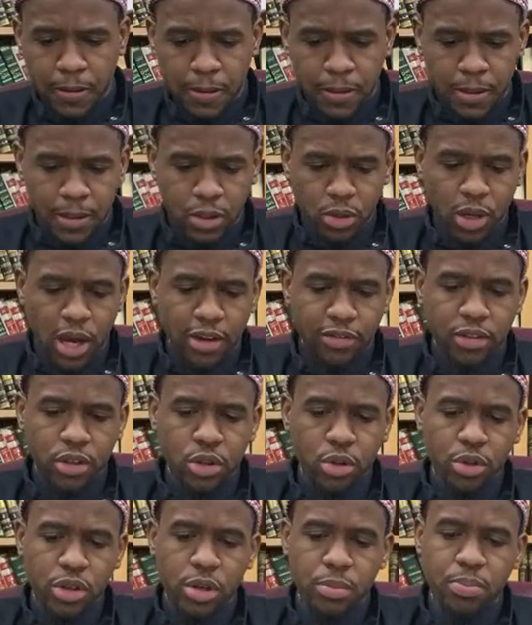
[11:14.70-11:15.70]
you have to do
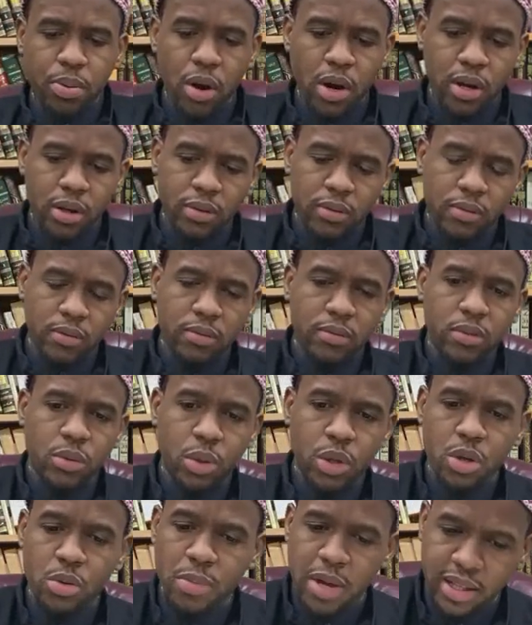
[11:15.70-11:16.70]
your part. When
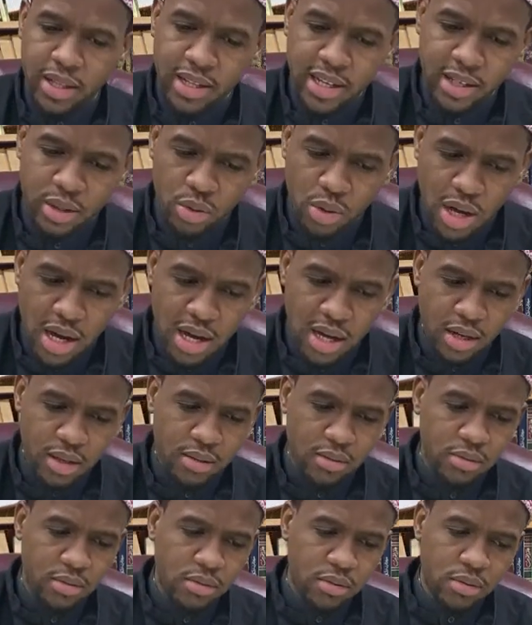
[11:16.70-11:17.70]
you make that dua,
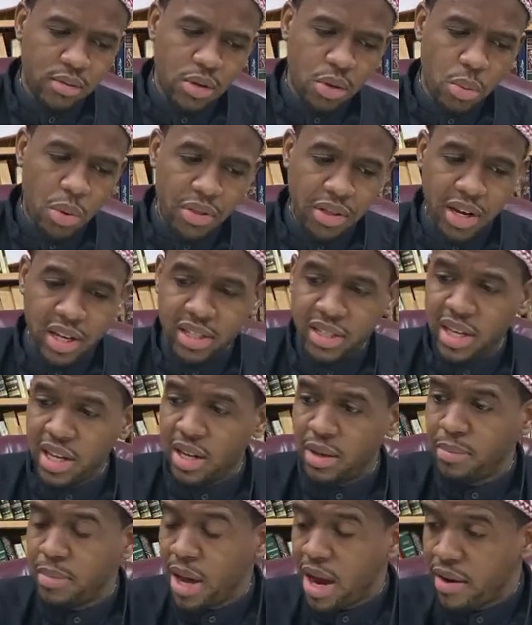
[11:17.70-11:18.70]
whether that's
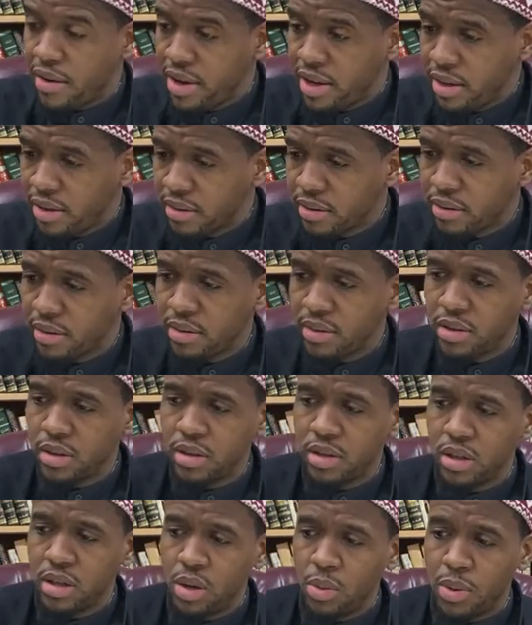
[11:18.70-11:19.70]
getting married,
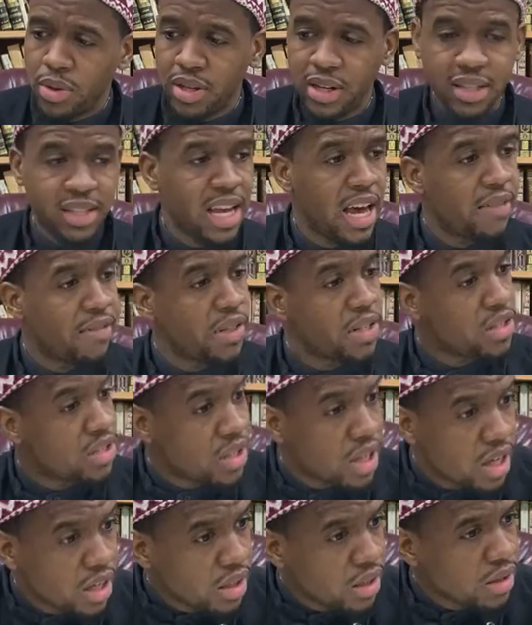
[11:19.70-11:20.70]
whether that's having a
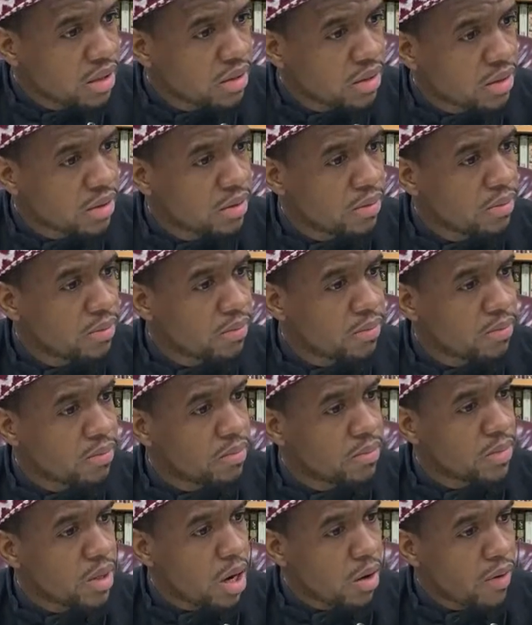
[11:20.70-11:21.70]
son,
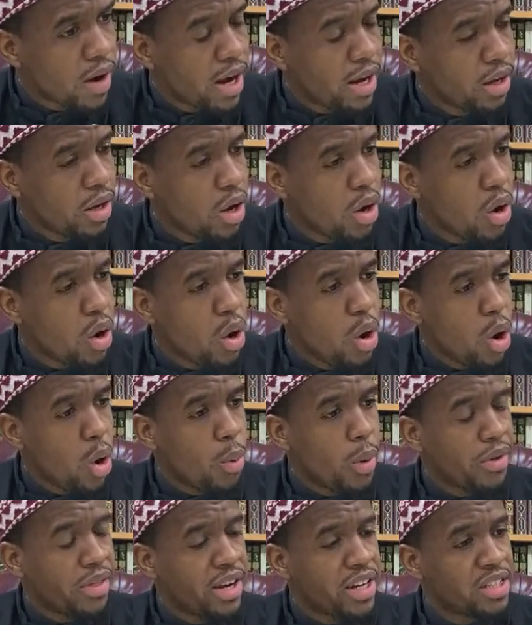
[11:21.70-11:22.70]
all right? Or
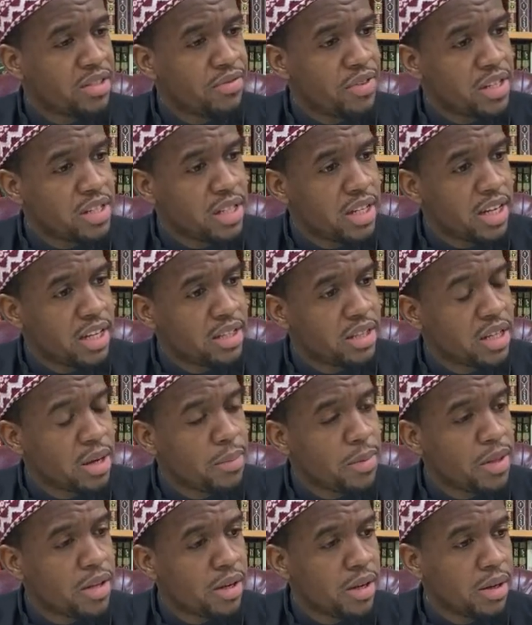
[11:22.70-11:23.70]
whether that's visiting some
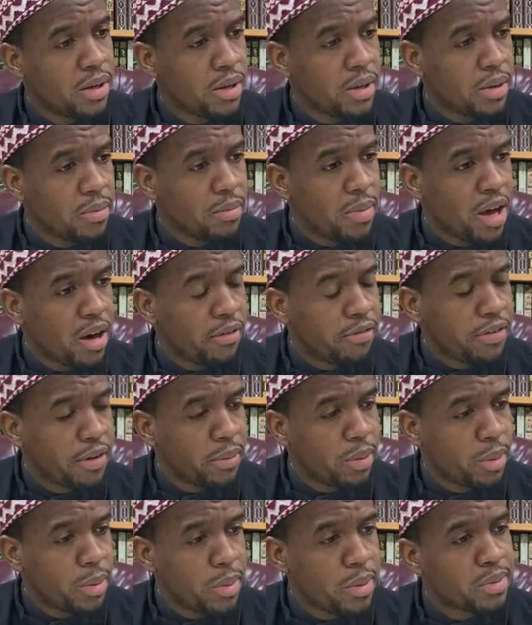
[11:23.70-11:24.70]
of the male
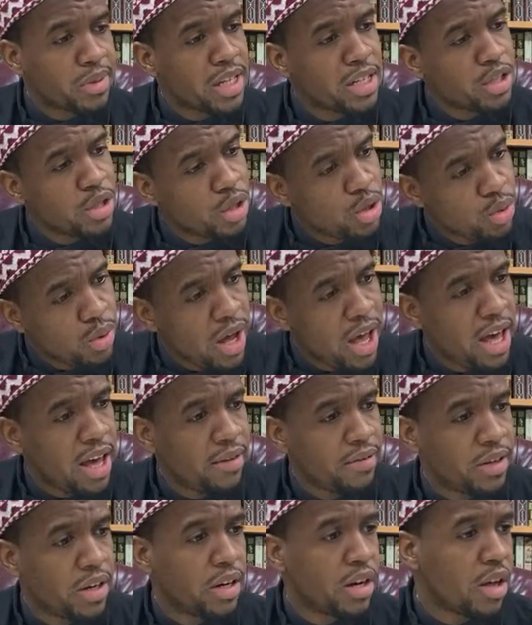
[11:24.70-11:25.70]
family members that you do have
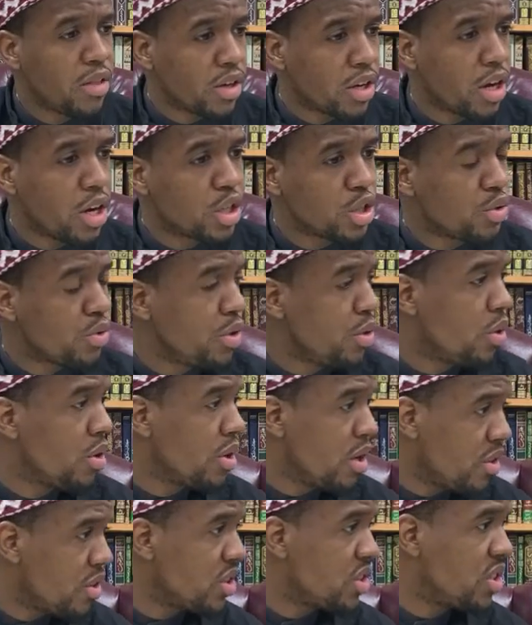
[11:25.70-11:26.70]
in another country or
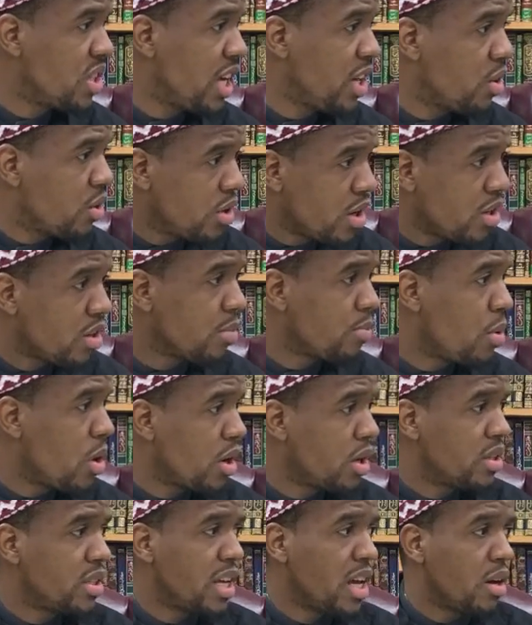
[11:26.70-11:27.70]
another state or another part
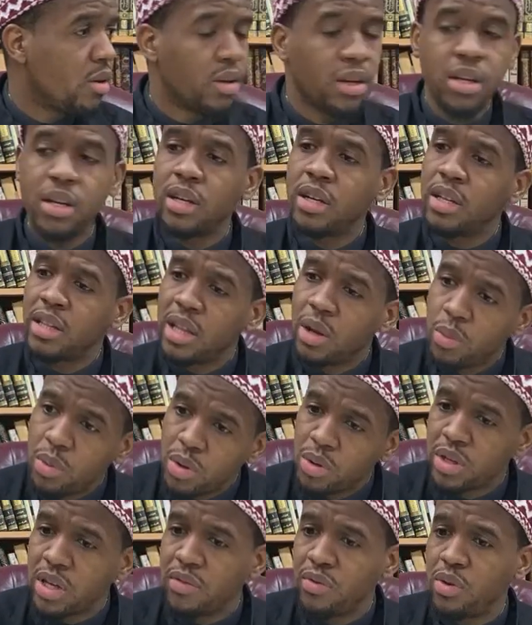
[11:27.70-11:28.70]
of town, that will
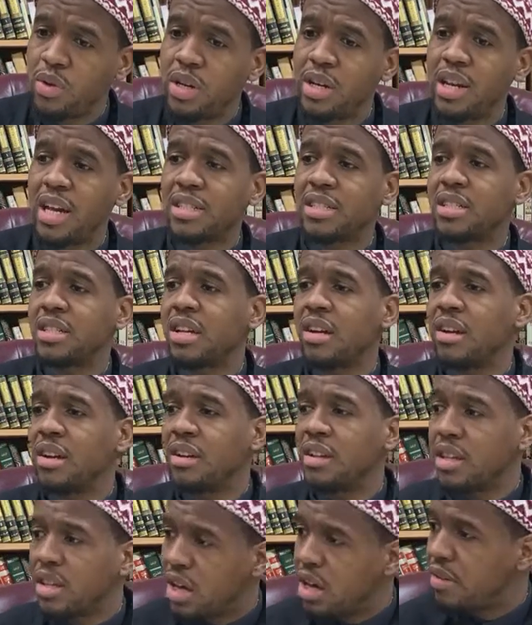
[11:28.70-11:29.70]
give you the necessary
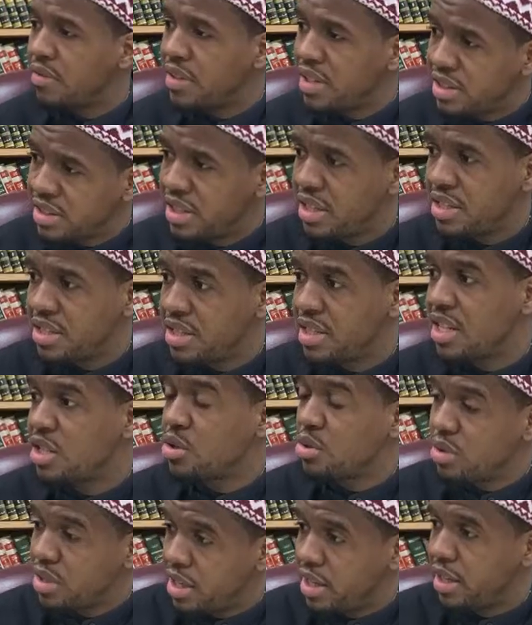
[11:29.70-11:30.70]
love and attention that
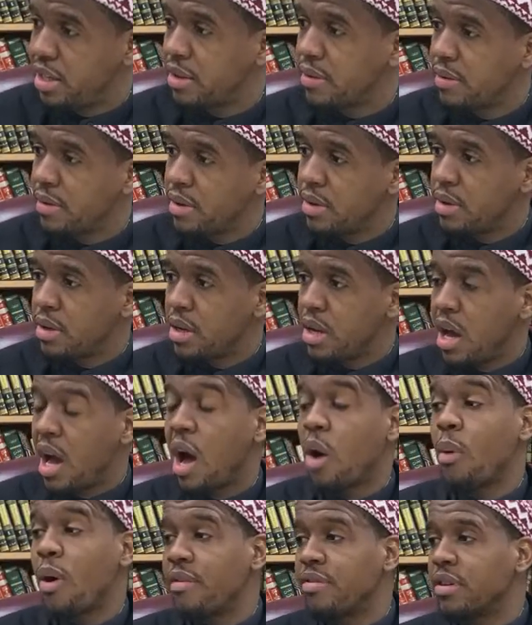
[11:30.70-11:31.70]
you need.
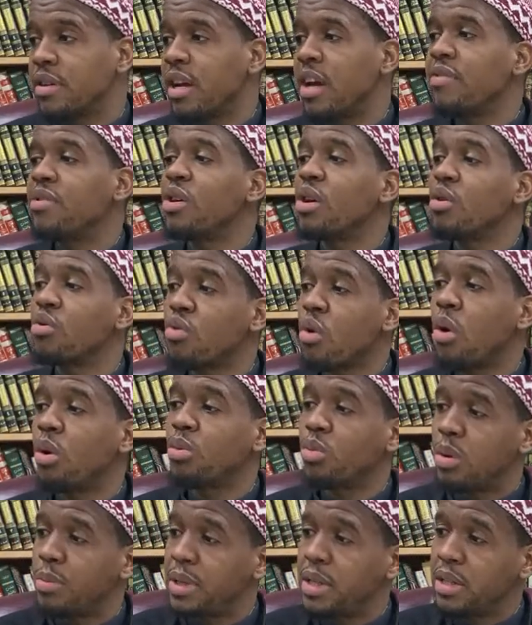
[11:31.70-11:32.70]
However, if you're a grown
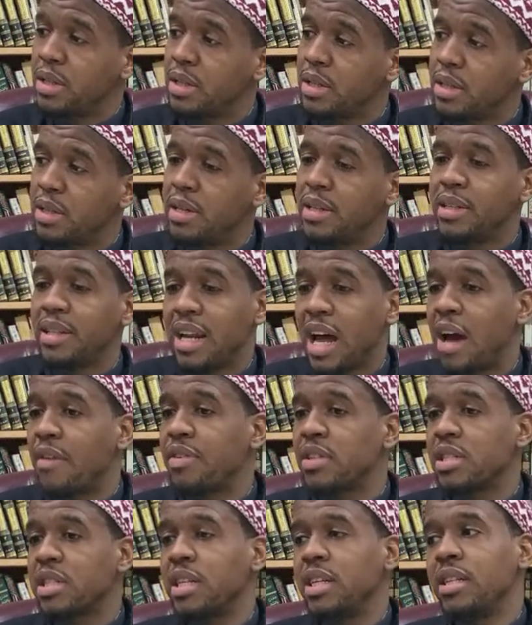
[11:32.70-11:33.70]
woman, then
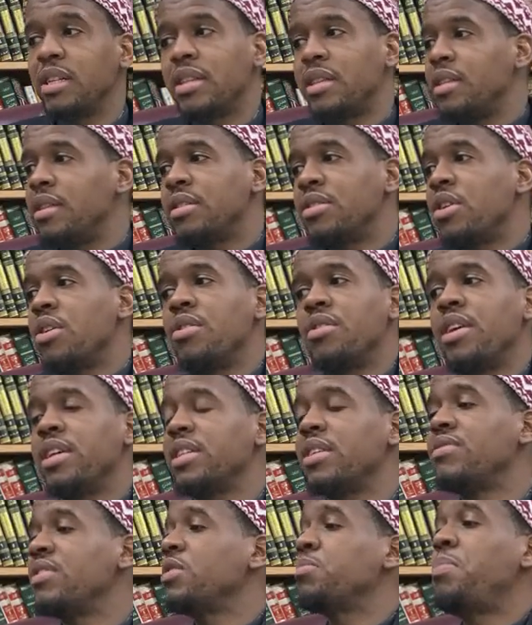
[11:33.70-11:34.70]
obviously certain things
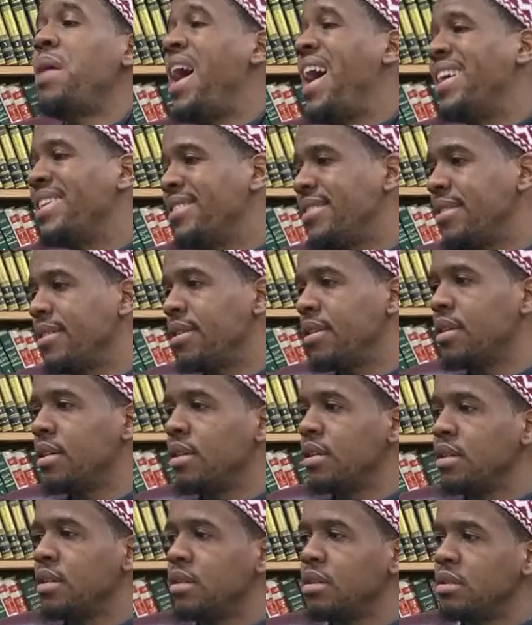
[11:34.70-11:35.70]
have just passed.
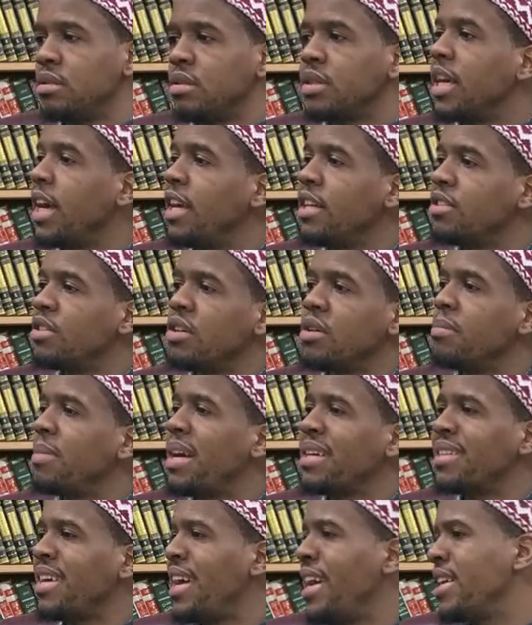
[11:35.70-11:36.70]
You can't turn back
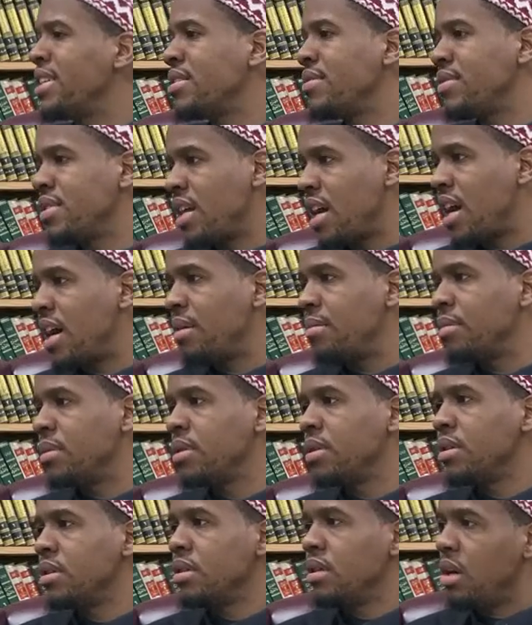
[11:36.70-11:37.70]
the hands of time,
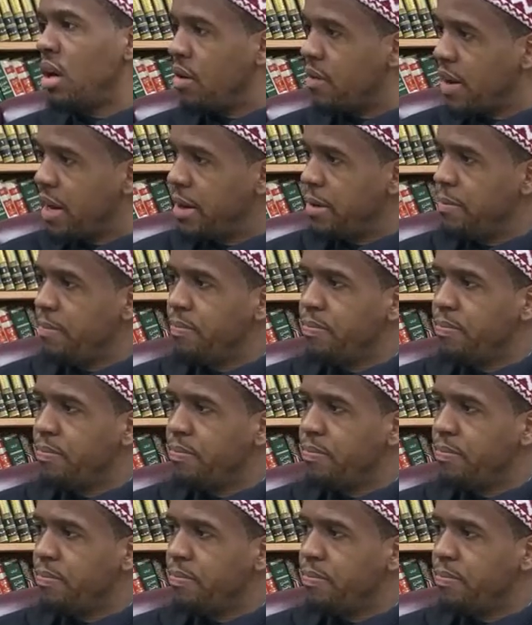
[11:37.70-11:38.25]
all right?